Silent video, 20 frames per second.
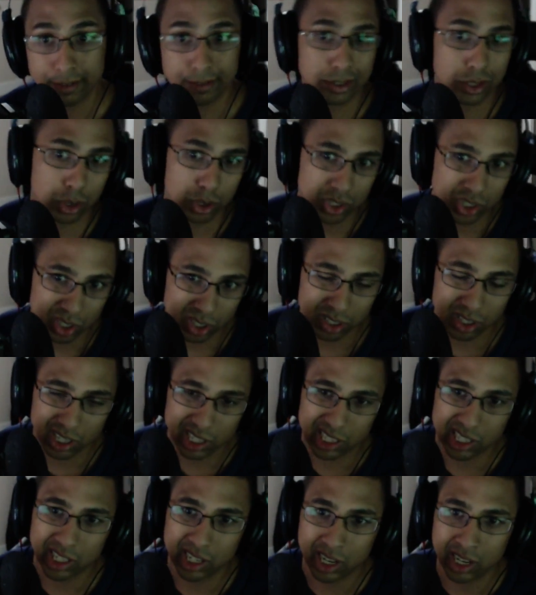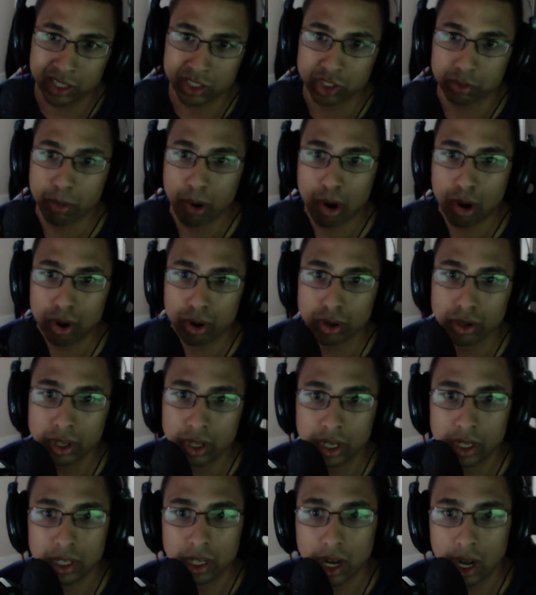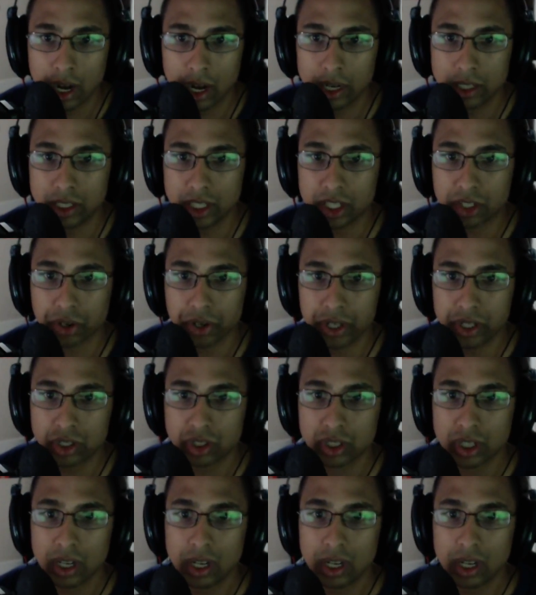so it's a small decrease.